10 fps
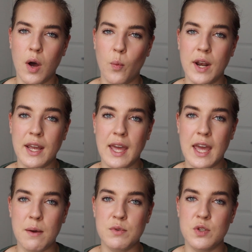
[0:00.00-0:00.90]
when it
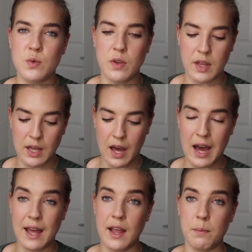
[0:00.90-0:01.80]
came to the
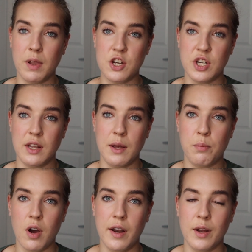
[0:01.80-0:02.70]
highlight, blush, and lip
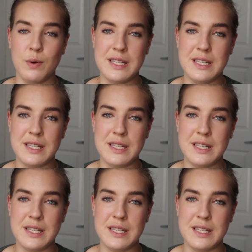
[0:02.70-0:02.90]
product,